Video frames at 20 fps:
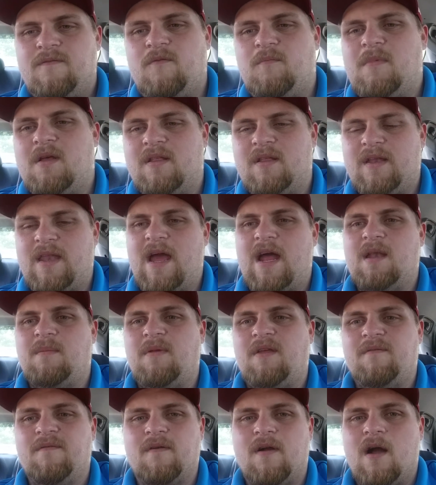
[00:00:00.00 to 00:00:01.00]
female
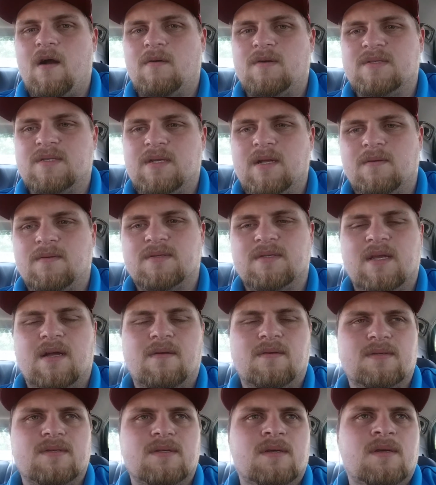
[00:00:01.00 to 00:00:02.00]
anatomy for hours and hours and
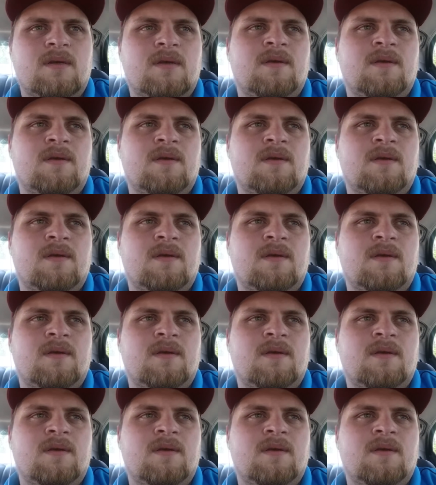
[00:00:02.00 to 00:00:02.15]
hours.